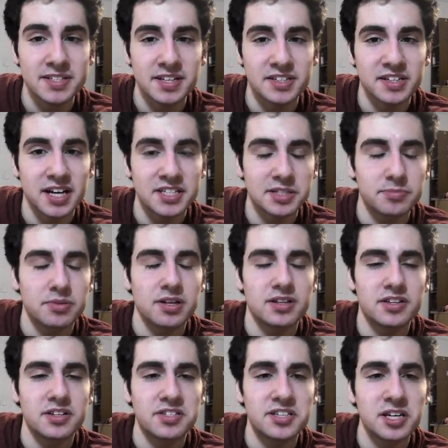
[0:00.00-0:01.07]
it's got some
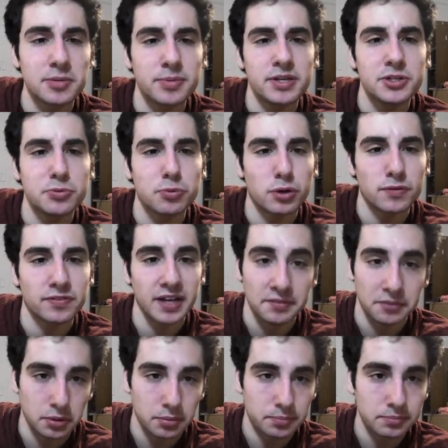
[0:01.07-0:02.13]
the cinnamon swirl flavor